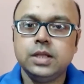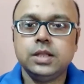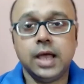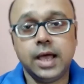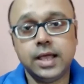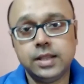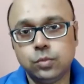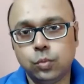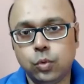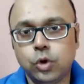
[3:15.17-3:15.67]

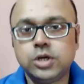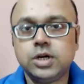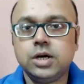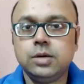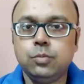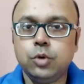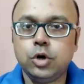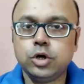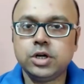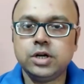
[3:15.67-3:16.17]
And what are
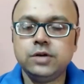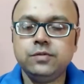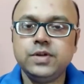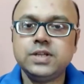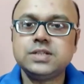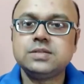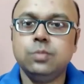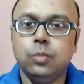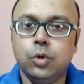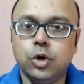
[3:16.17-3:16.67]
modern
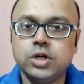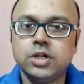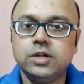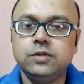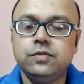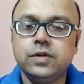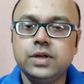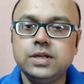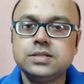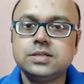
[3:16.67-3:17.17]
ways?
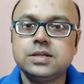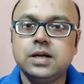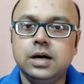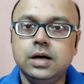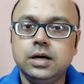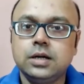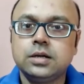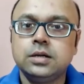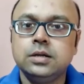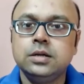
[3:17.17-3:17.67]
Modern ways
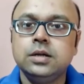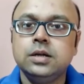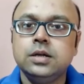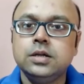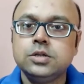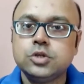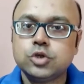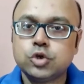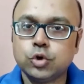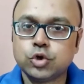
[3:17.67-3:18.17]
are
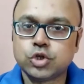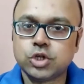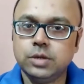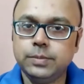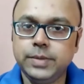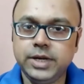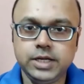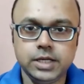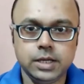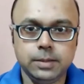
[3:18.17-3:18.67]
social
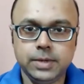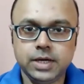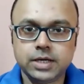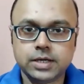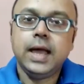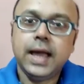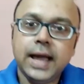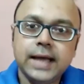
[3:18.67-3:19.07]
media marketing.